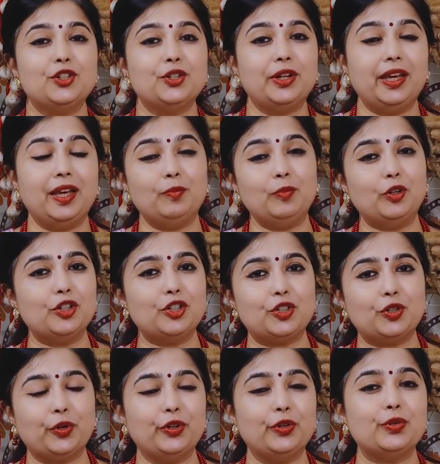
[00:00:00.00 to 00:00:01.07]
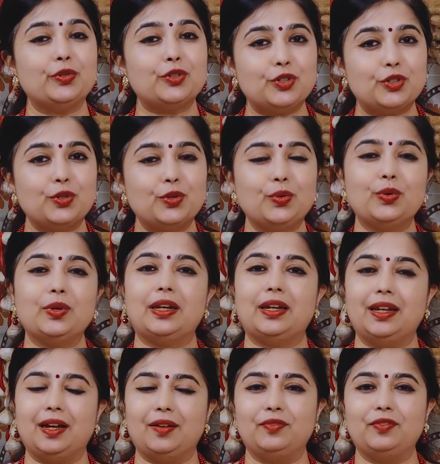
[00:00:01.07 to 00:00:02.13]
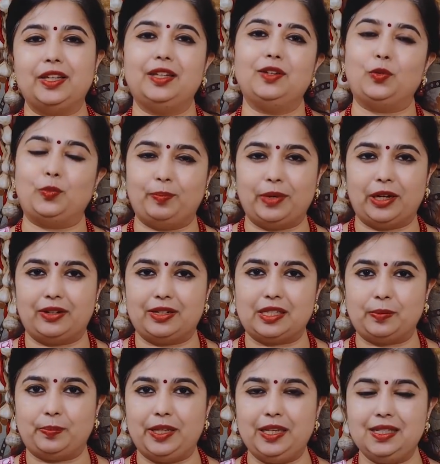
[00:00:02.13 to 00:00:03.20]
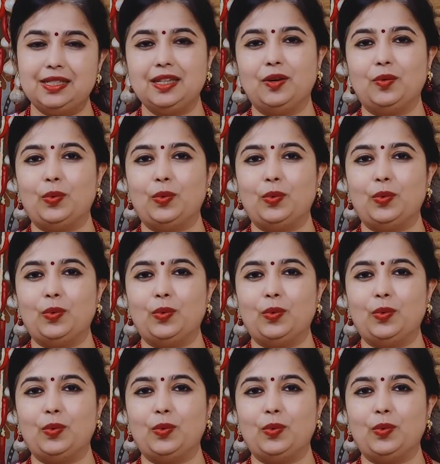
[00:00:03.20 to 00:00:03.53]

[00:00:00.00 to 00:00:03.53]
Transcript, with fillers: Today I'm going to show you two lovely upma recipes.